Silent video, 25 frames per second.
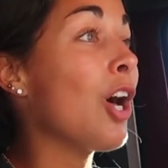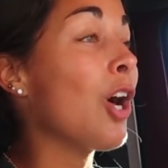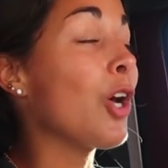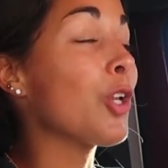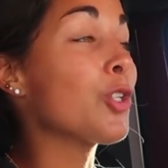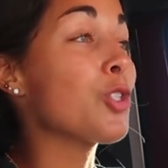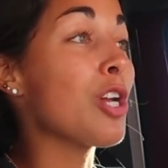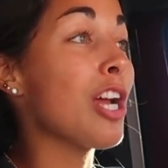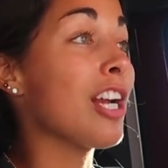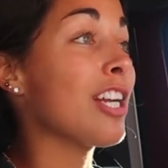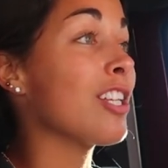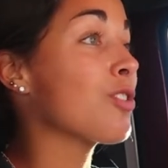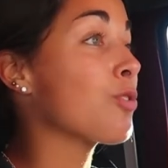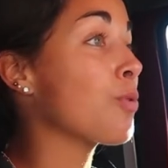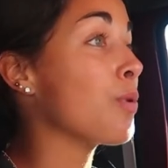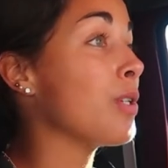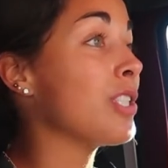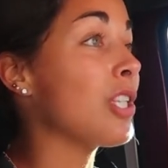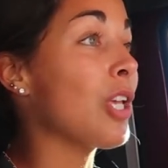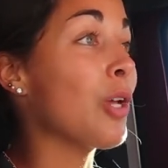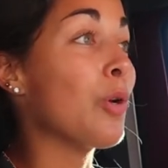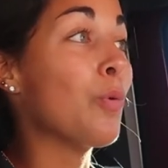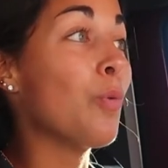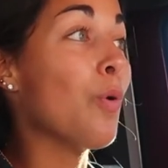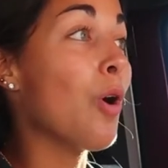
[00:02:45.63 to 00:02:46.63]
I'll try to
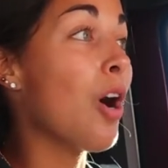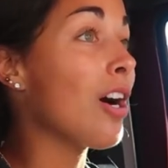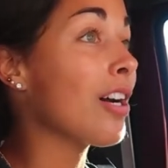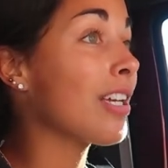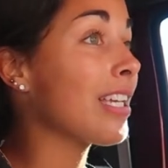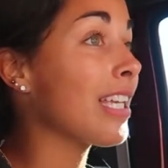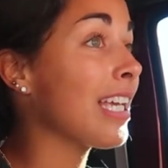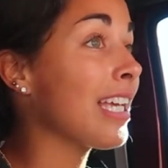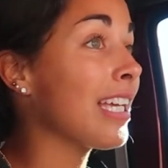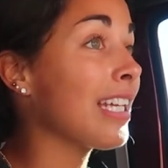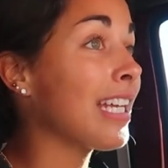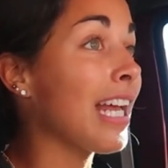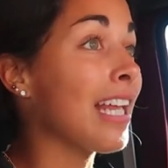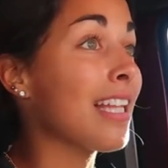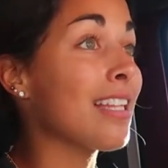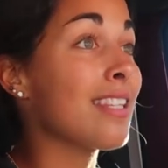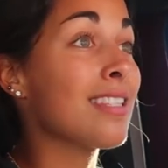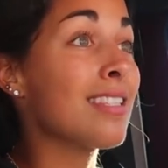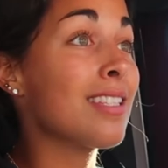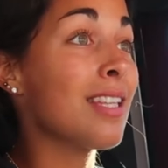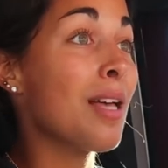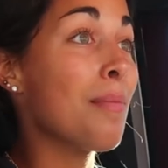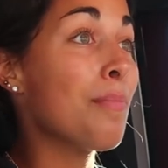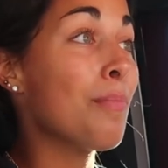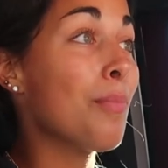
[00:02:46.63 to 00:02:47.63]
squeeze a walk in at
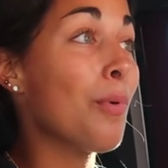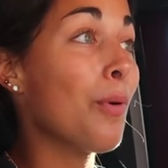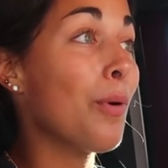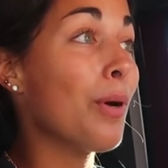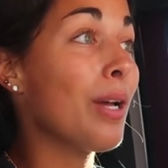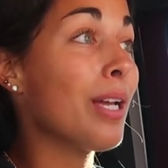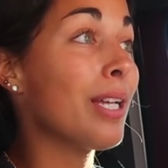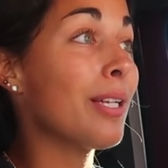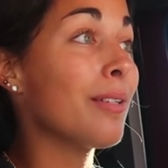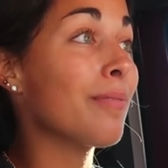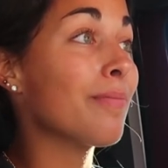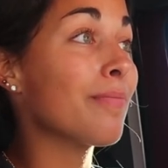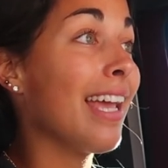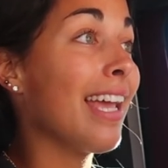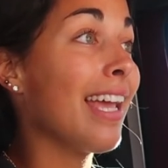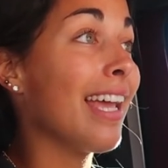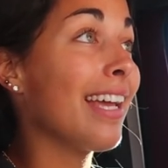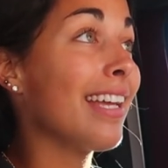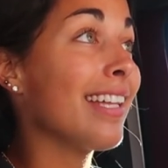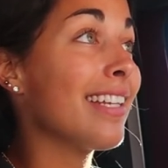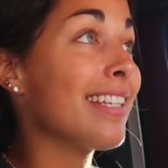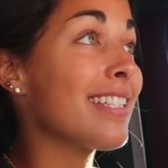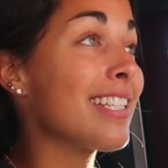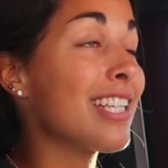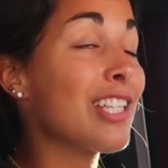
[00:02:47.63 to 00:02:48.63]
some point.
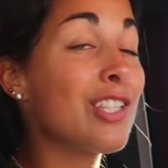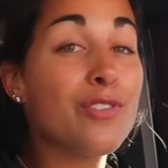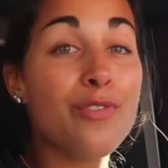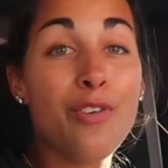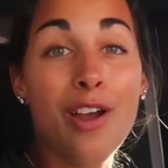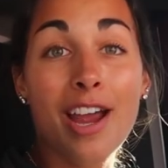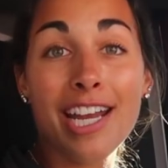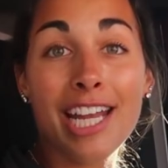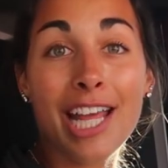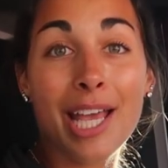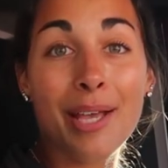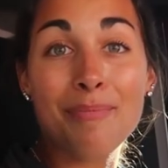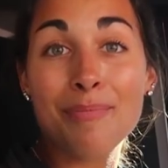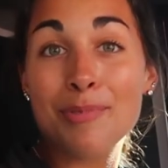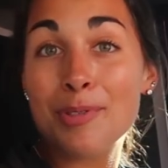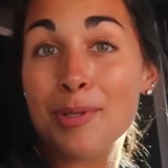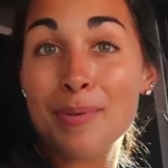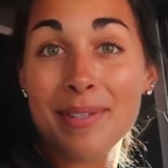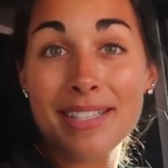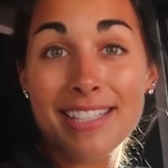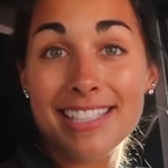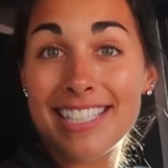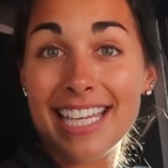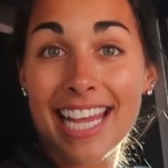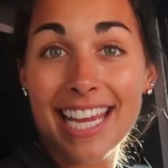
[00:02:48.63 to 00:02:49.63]
And it's Friday,
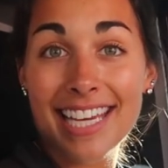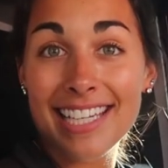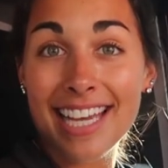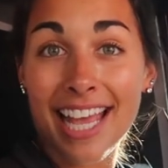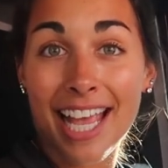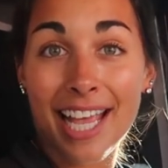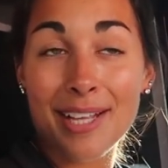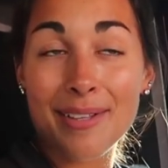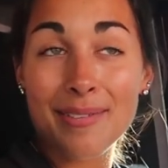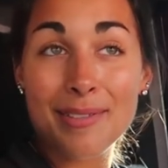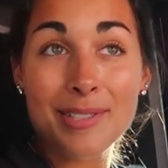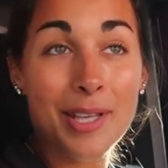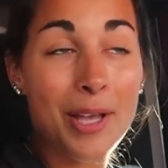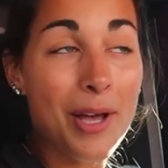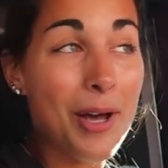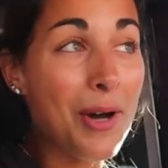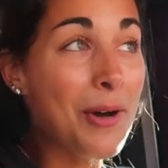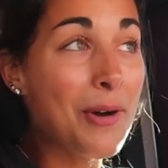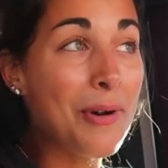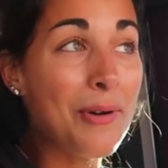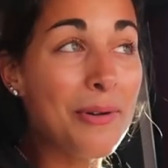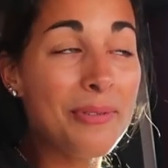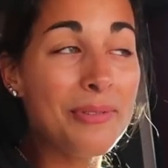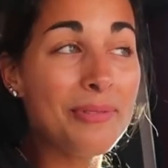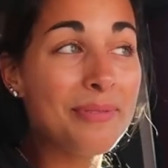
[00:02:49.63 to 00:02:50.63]
so it's date night.
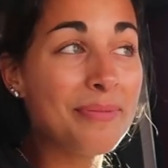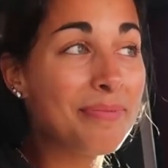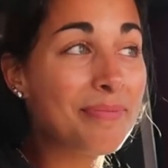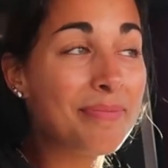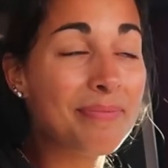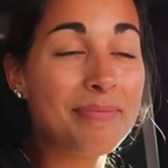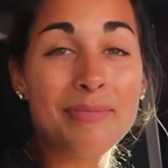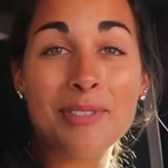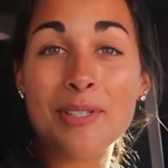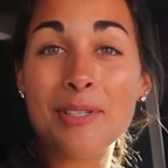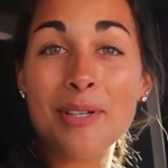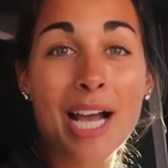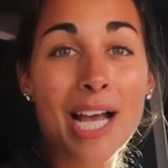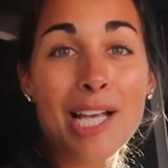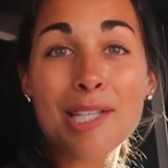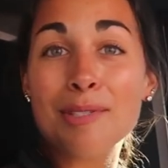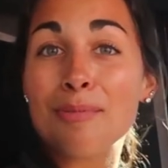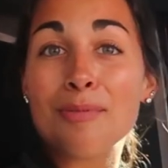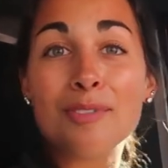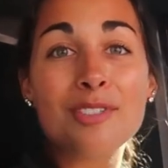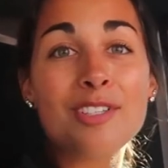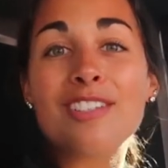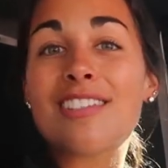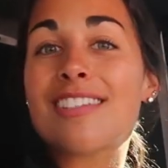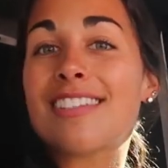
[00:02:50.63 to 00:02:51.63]
So you
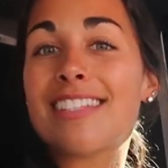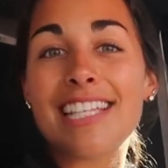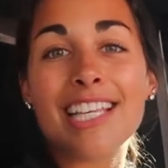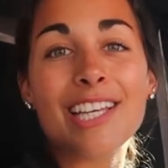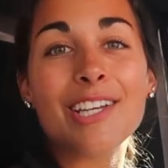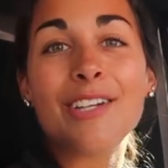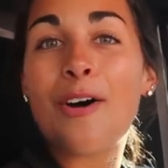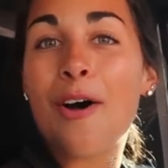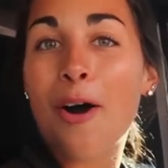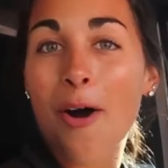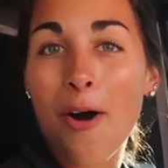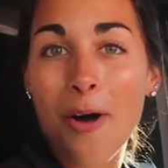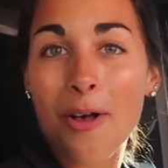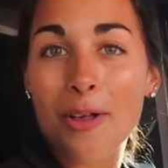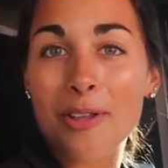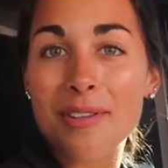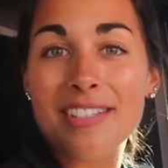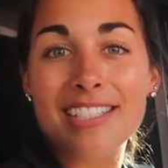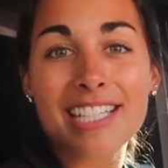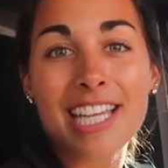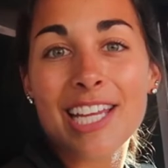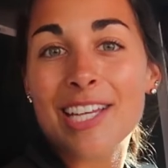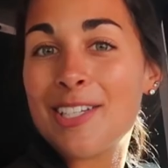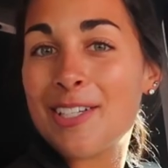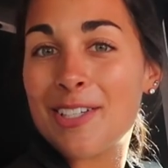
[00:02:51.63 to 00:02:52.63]
guys will just see it all.
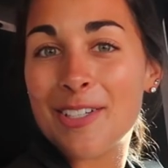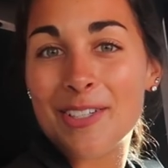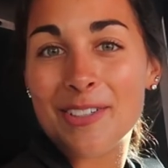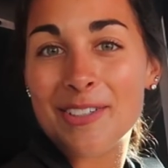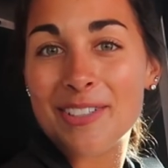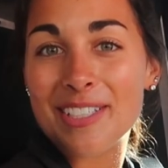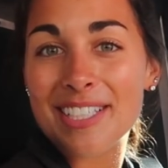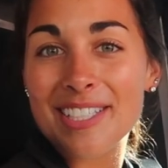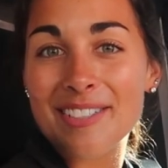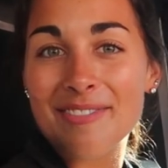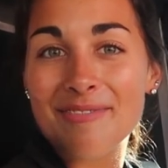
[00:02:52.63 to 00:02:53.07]
Stay tuned.